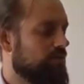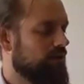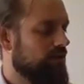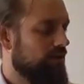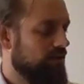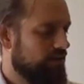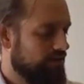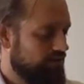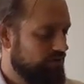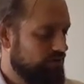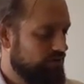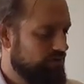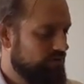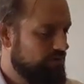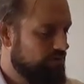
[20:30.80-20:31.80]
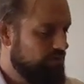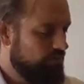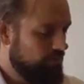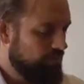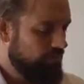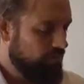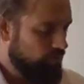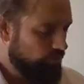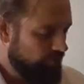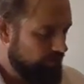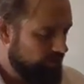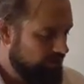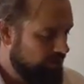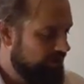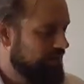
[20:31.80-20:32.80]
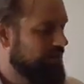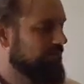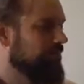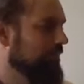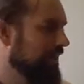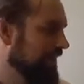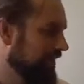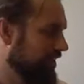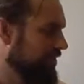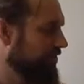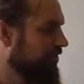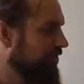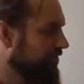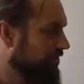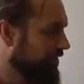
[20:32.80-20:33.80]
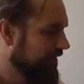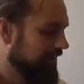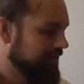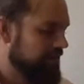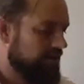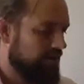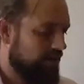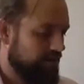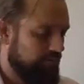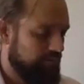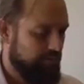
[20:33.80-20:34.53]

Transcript: that sort of is important and meaningful for that learner.